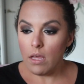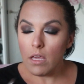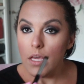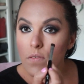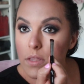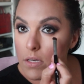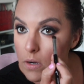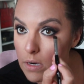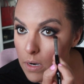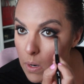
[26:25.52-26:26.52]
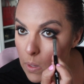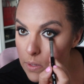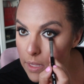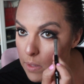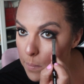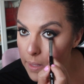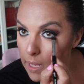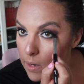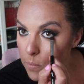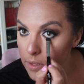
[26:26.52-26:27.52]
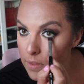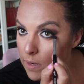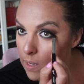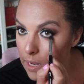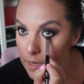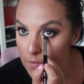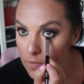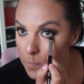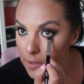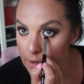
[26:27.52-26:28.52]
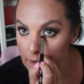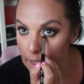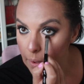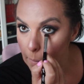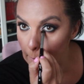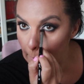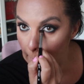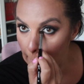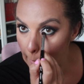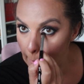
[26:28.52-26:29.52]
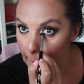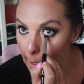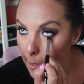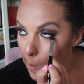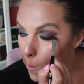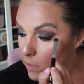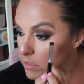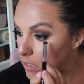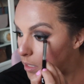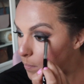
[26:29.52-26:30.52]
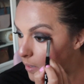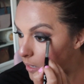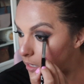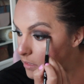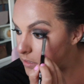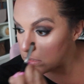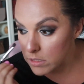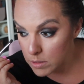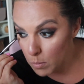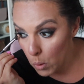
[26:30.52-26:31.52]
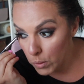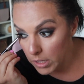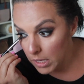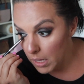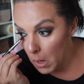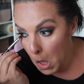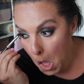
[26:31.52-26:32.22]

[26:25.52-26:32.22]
even the darker color that you began with, and kind of just blend it out to keep it nice and smoky.